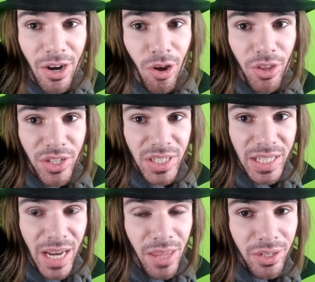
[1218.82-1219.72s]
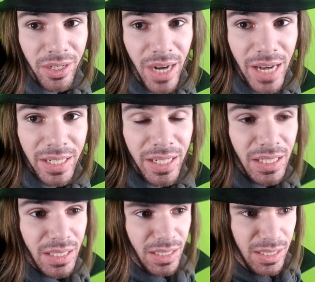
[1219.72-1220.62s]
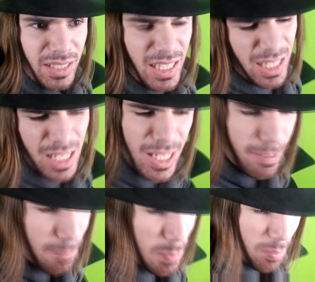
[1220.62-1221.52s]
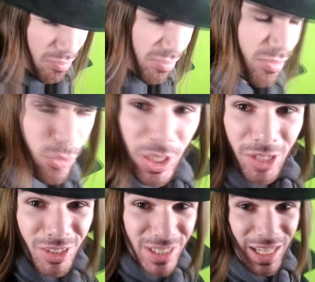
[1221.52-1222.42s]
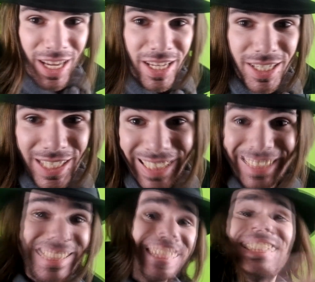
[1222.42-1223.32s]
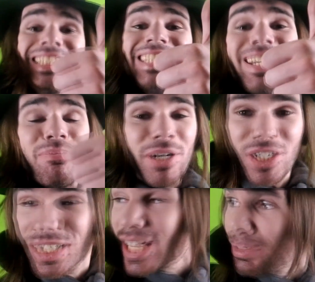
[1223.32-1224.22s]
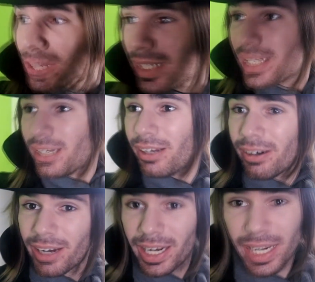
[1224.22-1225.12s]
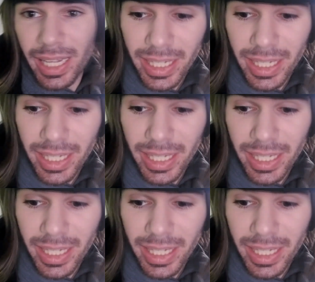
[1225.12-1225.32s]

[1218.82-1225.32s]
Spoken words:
all this together and see what it looks like. Much excitement. All right, and let the